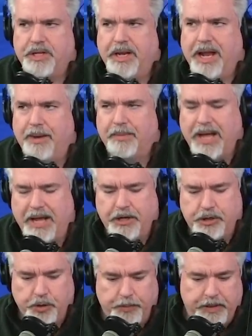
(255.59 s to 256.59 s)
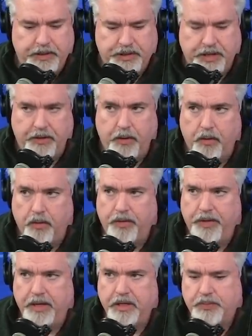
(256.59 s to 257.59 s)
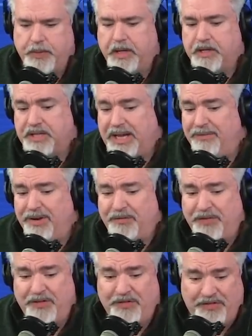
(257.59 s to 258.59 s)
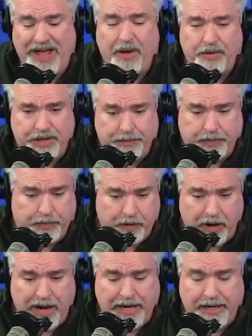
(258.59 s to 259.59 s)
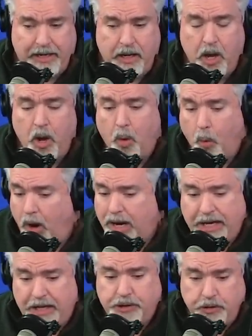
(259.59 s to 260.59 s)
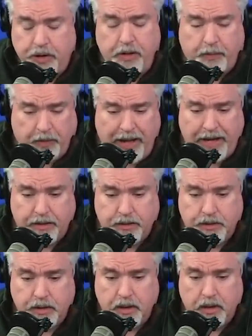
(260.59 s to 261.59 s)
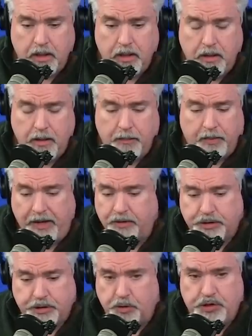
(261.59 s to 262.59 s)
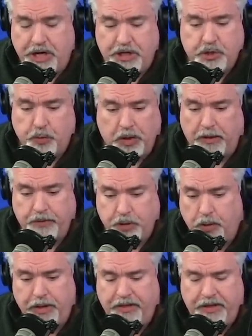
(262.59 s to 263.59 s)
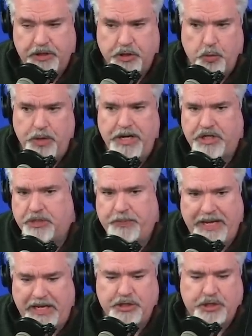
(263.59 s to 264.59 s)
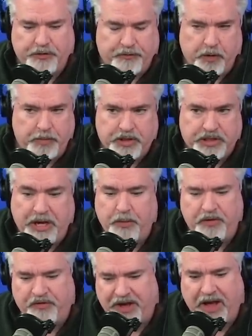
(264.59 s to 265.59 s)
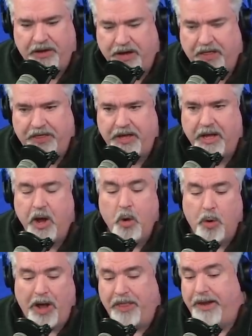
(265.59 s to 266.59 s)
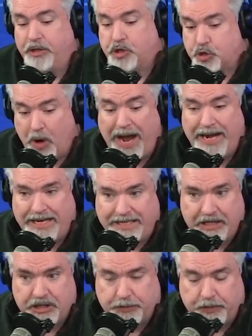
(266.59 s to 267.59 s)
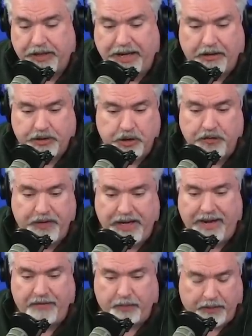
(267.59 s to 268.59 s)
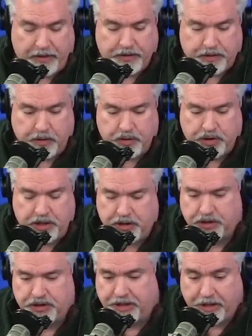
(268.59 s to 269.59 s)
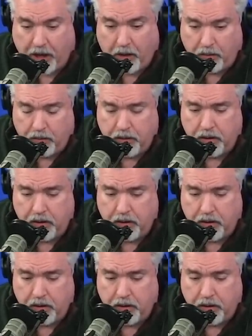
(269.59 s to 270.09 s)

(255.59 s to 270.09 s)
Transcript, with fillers: that I'm kind of dubious on the whole thing is because even if he found impropriety, what could he do to the players? Players right, Association I, will him do anything, so wouldn't it just be easier for him to say we found nothing rather than try to discipline Altuve and have the Players Association say no?